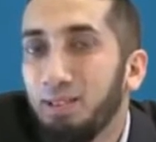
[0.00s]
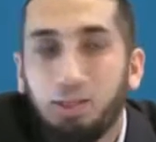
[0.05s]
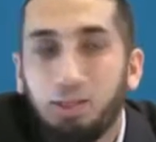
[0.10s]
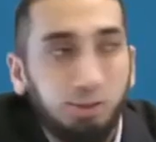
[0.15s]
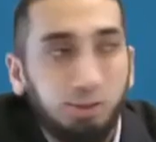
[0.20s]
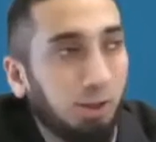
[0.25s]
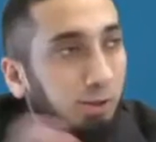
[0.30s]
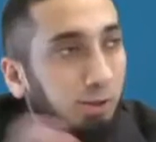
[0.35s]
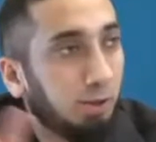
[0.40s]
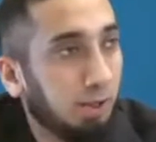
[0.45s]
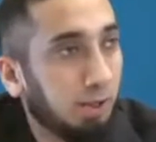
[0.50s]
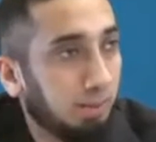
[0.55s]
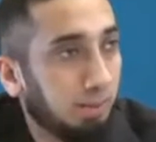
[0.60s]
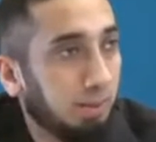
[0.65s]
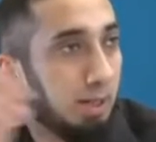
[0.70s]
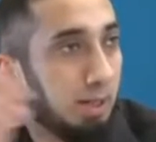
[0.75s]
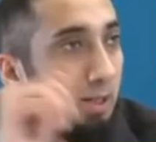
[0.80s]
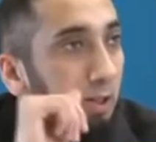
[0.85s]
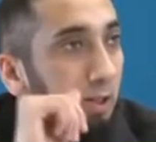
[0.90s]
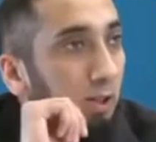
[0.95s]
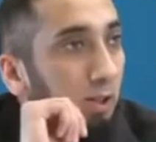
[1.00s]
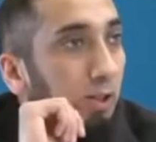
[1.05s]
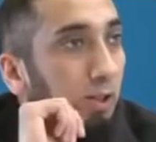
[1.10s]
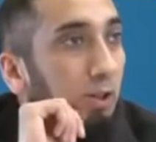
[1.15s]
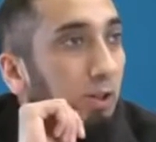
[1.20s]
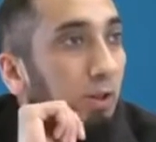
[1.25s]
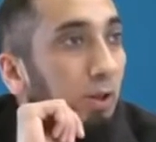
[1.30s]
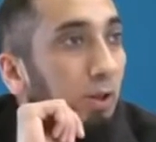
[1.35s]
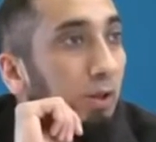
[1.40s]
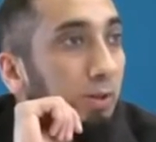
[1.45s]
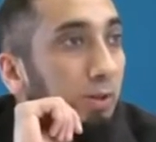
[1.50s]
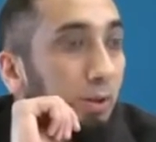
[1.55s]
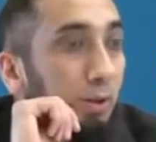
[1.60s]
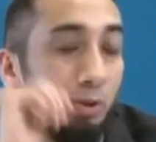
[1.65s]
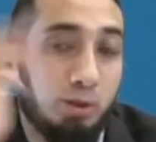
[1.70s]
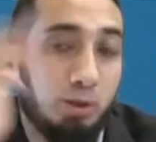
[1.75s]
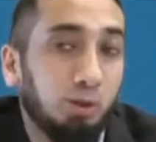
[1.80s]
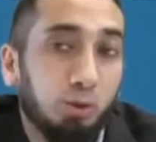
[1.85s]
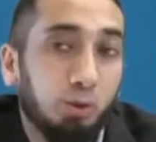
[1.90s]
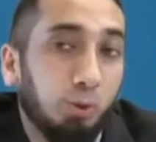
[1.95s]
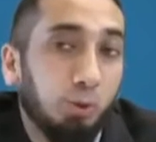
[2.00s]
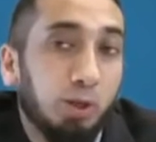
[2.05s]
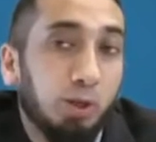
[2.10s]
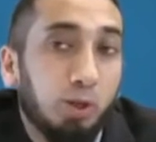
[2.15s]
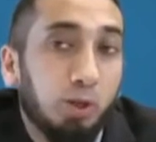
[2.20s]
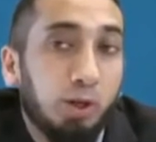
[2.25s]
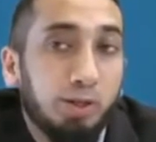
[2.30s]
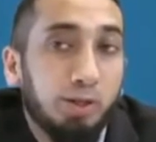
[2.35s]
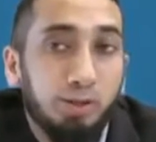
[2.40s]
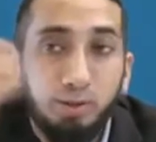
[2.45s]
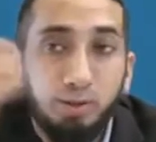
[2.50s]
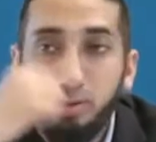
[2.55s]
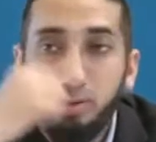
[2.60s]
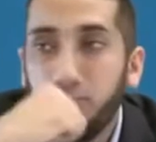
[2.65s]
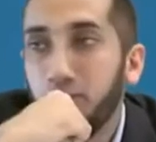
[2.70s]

Because on your yameen, you're doing good.